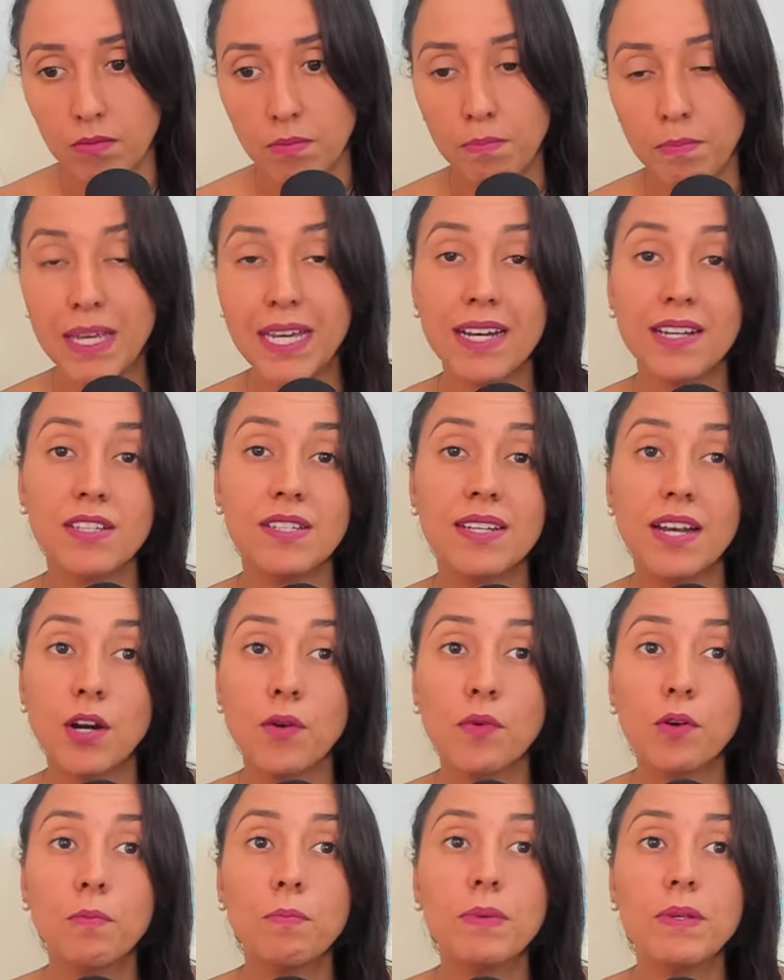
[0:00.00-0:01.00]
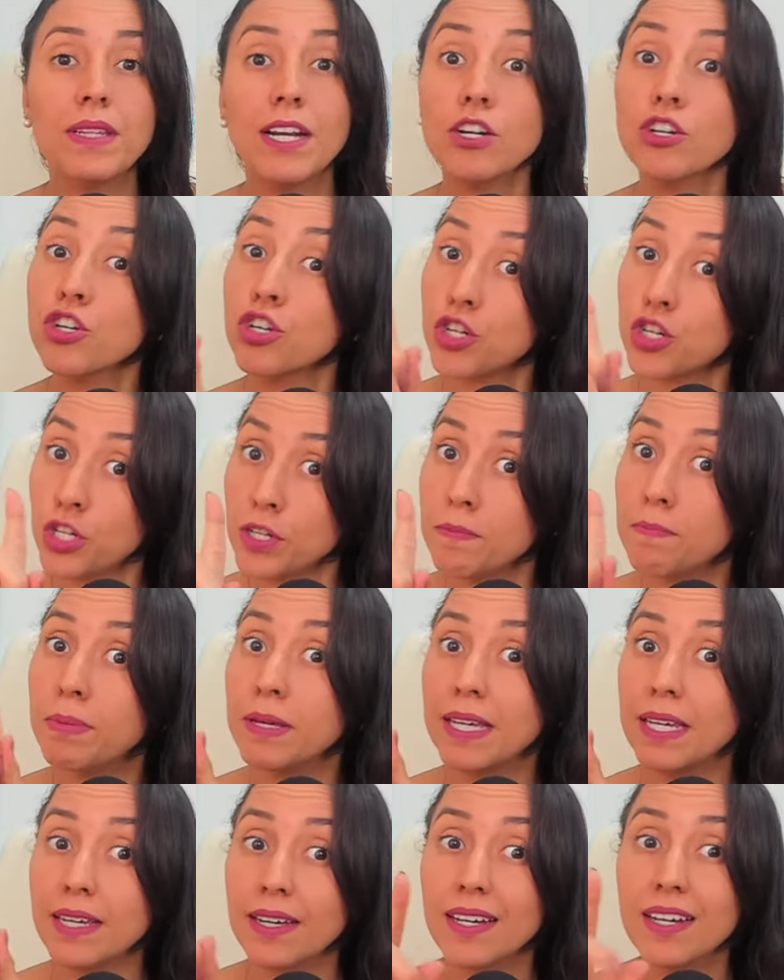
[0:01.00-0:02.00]
because there should
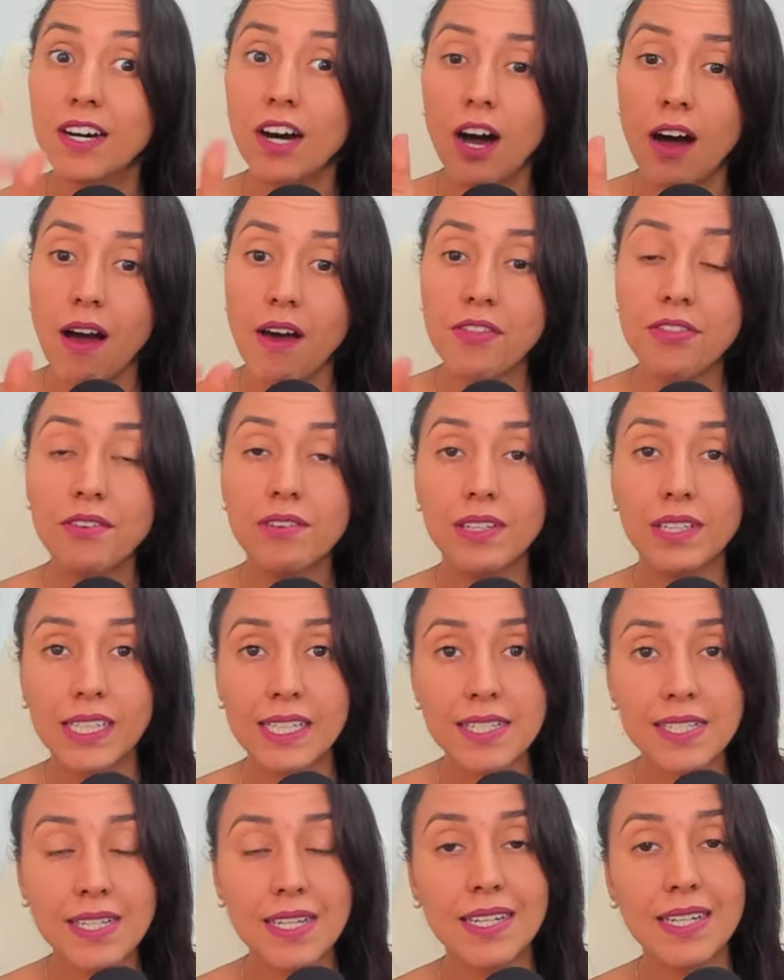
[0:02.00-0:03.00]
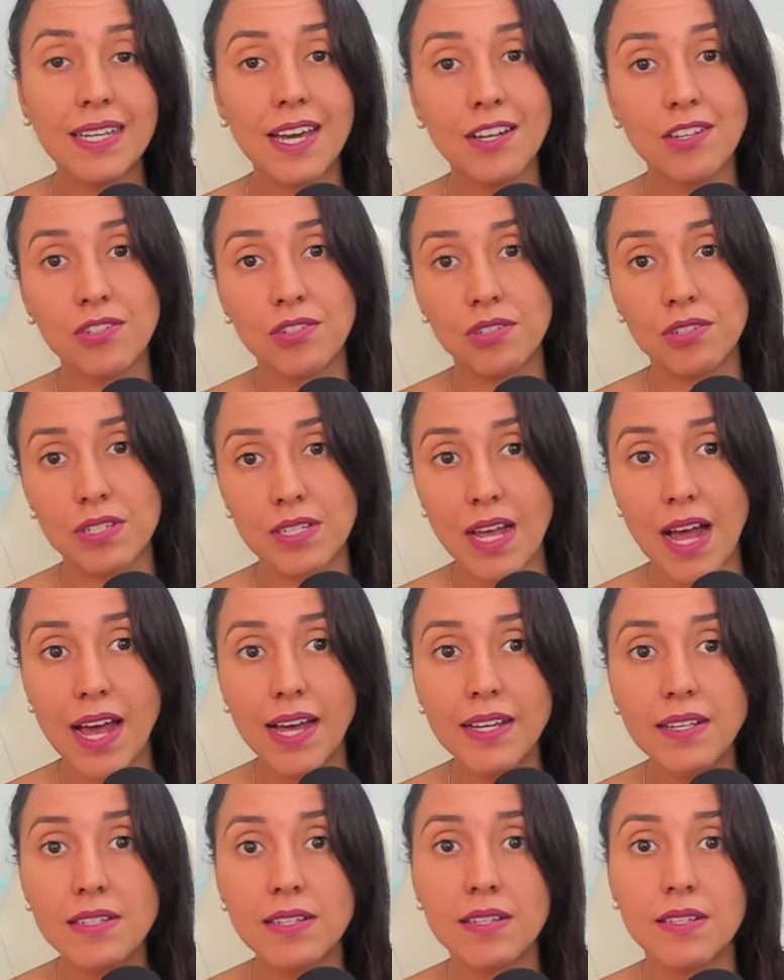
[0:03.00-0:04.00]
be other listening
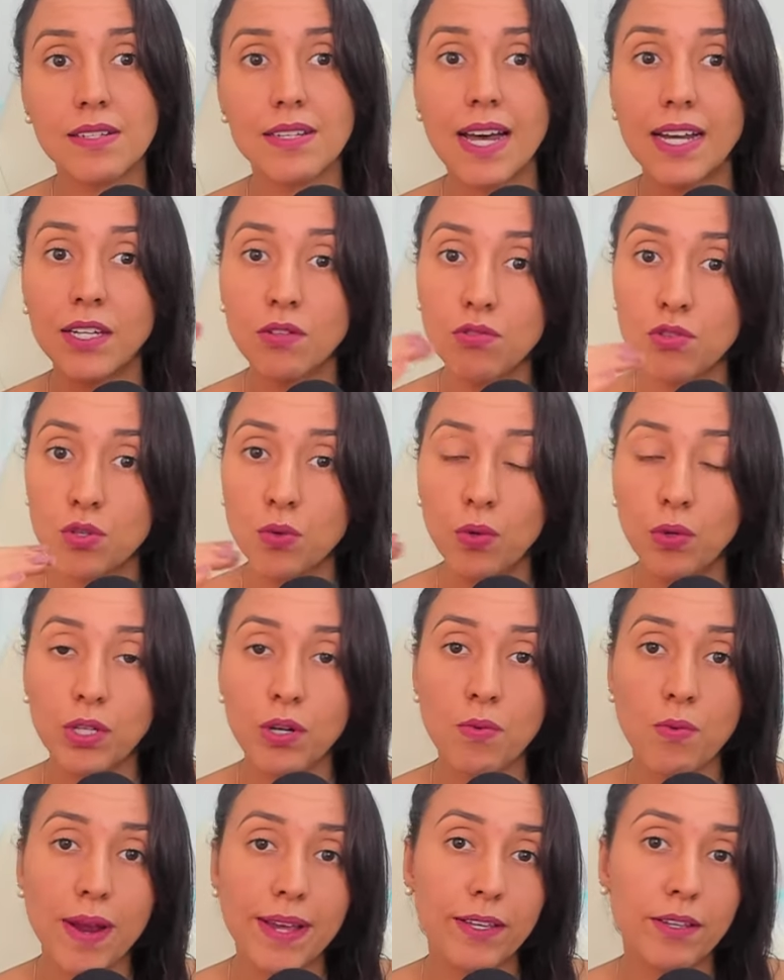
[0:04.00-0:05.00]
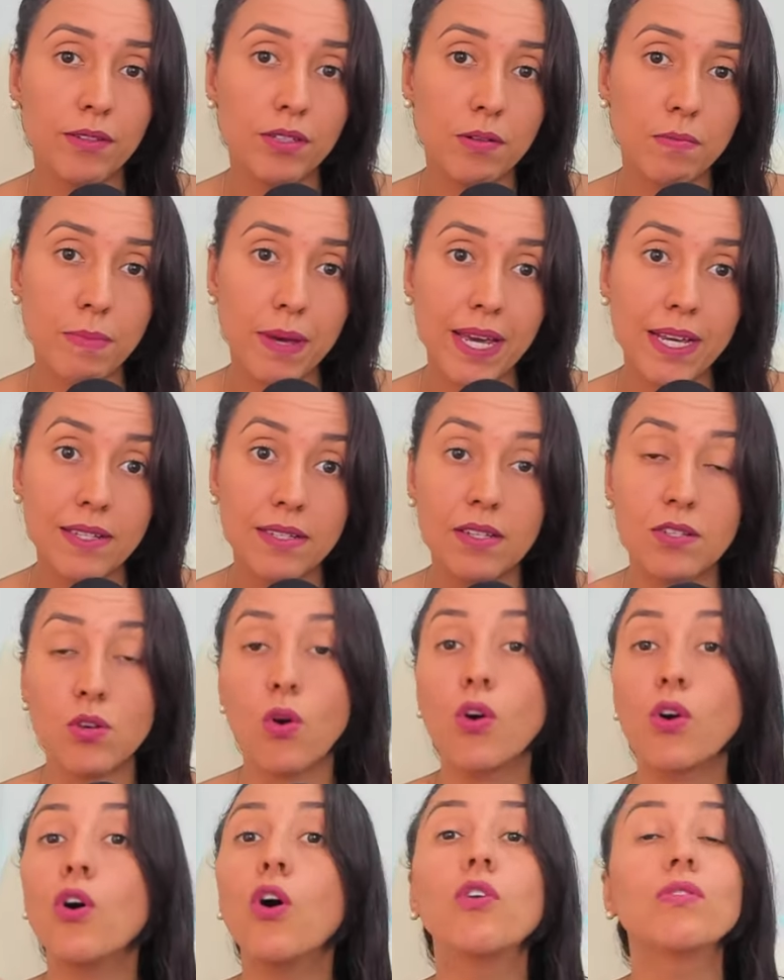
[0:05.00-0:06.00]
exercises that you do on a regular basis
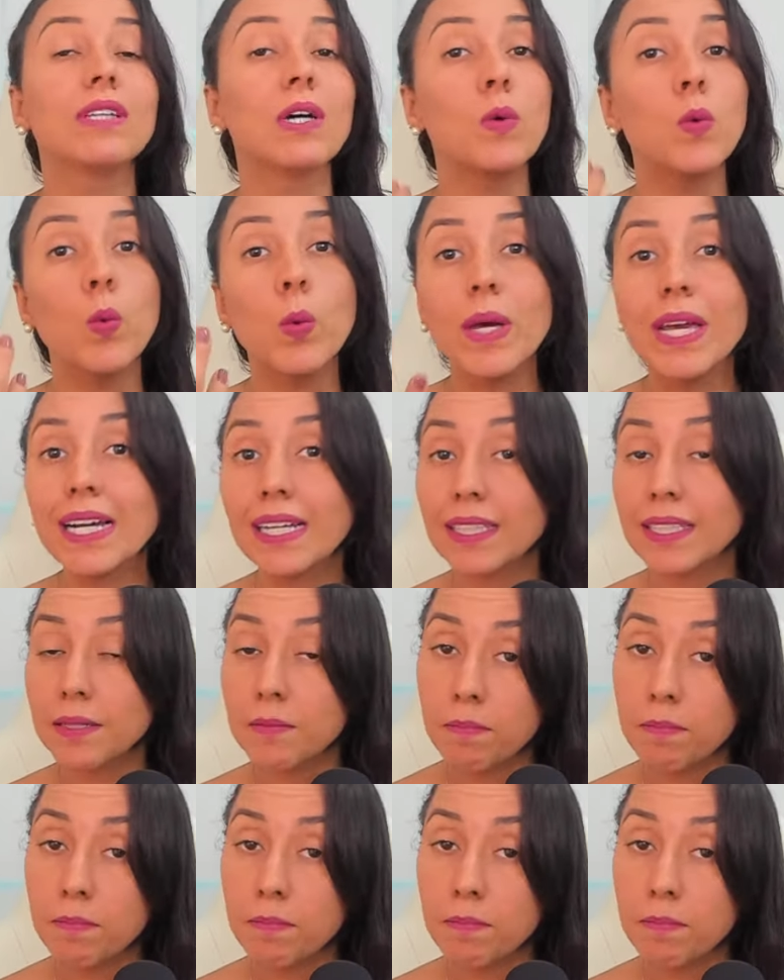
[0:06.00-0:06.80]
or on a weekly